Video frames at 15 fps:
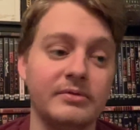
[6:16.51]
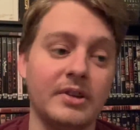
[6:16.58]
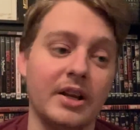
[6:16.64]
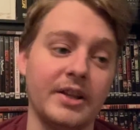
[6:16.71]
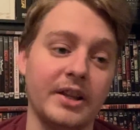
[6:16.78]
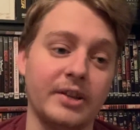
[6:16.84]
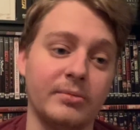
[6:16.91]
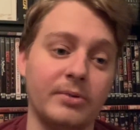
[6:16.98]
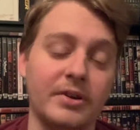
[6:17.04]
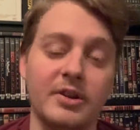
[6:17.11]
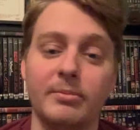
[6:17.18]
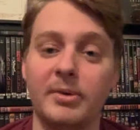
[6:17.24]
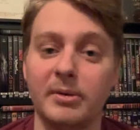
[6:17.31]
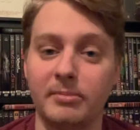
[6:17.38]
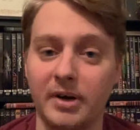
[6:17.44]
And that's one of their
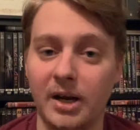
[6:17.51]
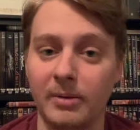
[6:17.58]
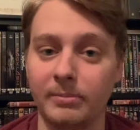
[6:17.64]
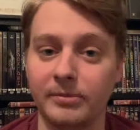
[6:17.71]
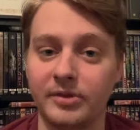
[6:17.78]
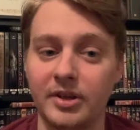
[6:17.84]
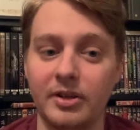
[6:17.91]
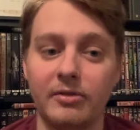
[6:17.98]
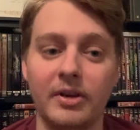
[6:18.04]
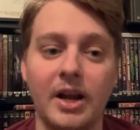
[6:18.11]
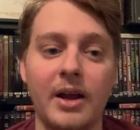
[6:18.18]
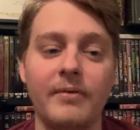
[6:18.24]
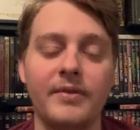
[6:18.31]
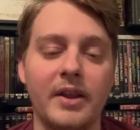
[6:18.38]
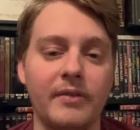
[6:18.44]
big problems. They don't
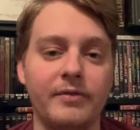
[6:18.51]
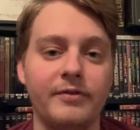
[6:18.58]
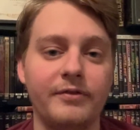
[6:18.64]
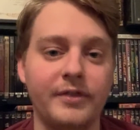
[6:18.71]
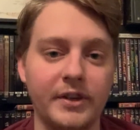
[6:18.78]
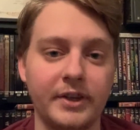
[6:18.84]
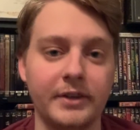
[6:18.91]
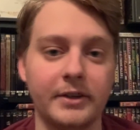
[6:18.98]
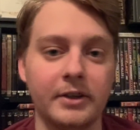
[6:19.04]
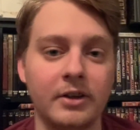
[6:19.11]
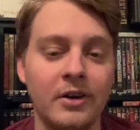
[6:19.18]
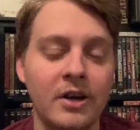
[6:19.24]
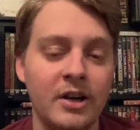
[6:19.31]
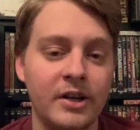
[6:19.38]
have that figure